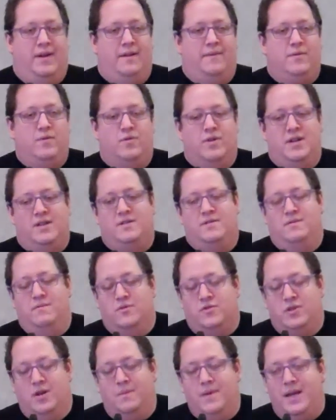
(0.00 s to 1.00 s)
And of course,
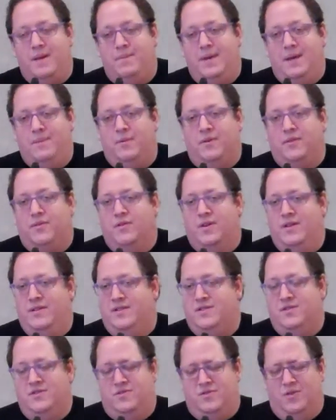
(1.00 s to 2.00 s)
so many people thought,
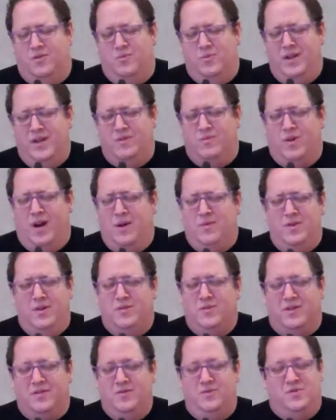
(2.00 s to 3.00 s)
this is so weird. Why would you
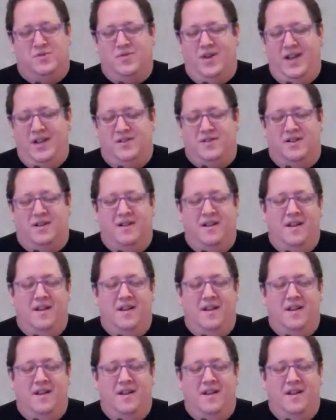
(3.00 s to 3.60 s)
talk to a stranger?